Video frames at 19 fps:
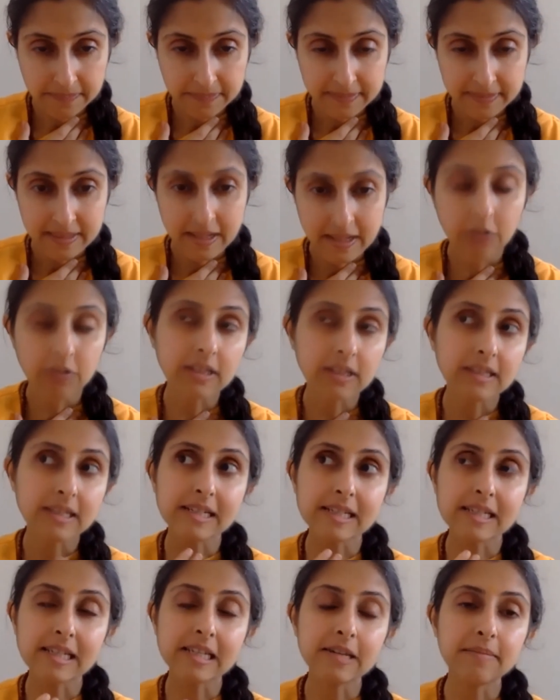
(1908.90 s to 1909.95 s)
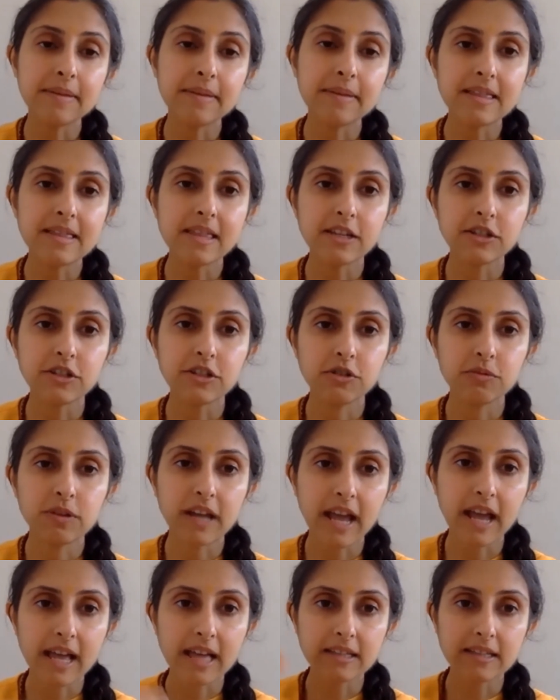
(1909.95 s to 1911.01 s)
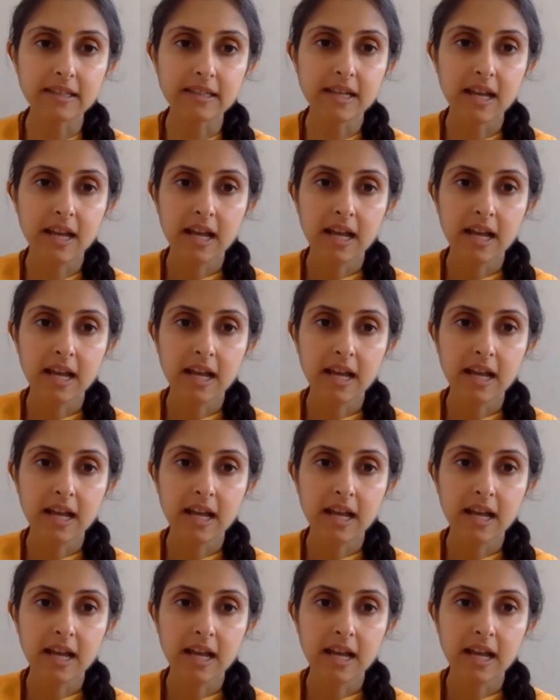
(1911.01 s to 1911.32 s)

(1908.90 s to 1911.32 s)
Now, that doesn't mean that you can't